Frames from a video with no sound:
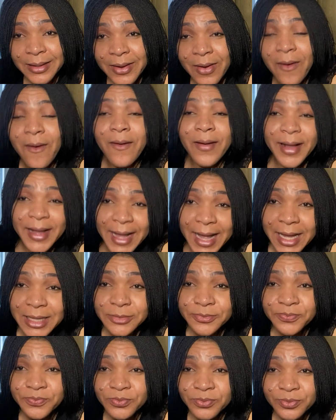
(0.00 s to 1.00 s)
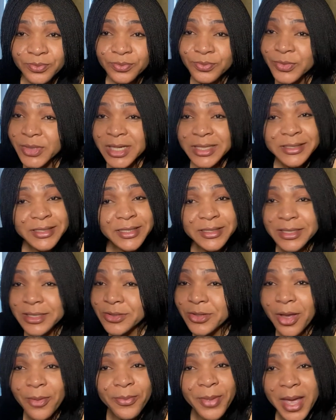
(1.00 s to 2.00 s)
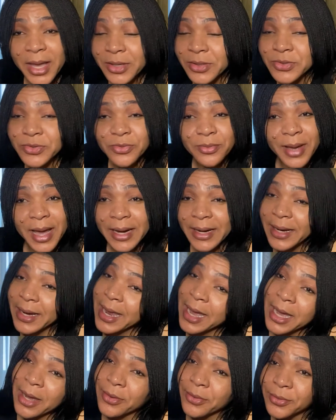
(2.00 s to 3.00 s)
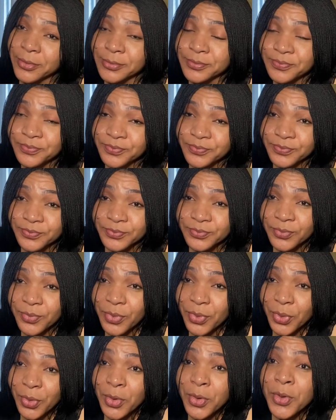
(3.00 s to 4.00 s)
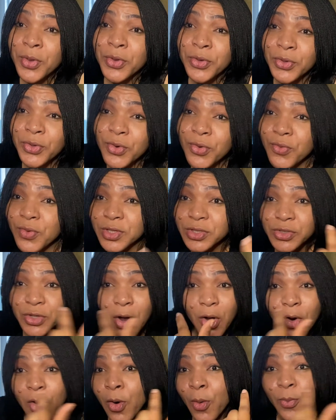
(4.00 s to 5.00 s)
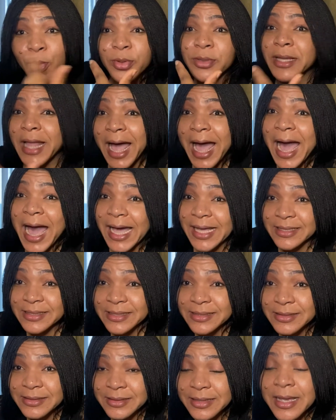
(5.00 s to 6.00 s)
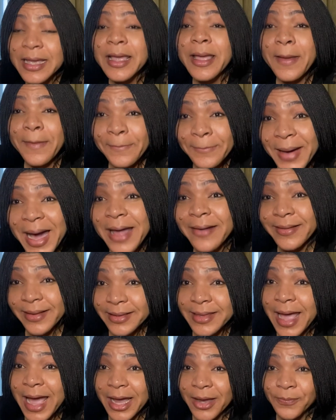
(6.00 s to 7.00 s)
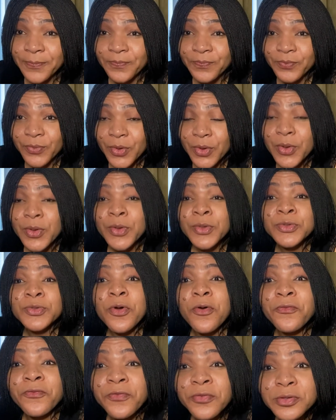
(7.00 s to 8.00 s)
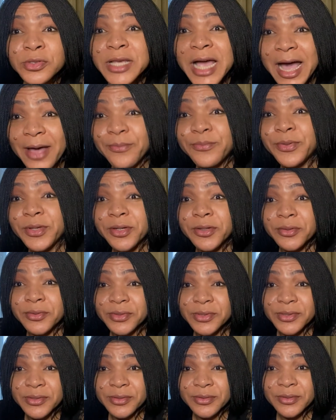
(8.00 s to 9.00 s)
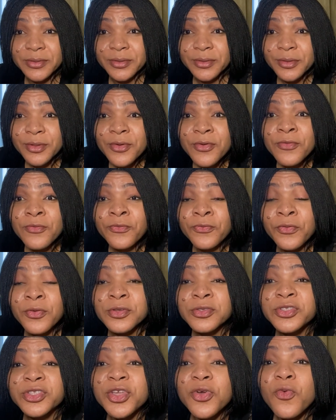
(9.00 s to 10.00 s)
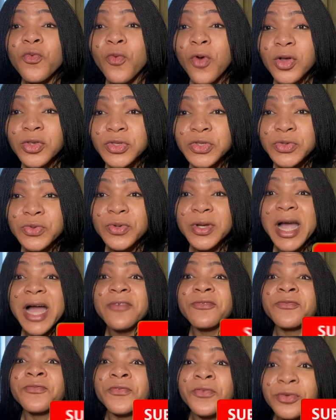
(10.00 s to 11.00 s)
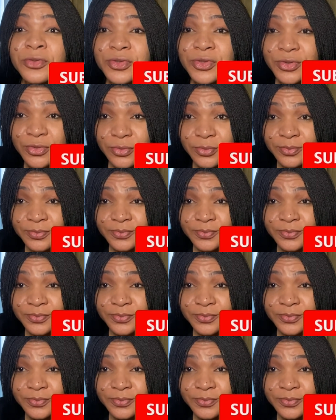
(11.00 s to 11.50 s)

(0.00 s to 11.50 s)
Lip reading: Oga, she did not beg you to marry her. You with your open eyes married her. So foot her bills. Foot the ones you can foot.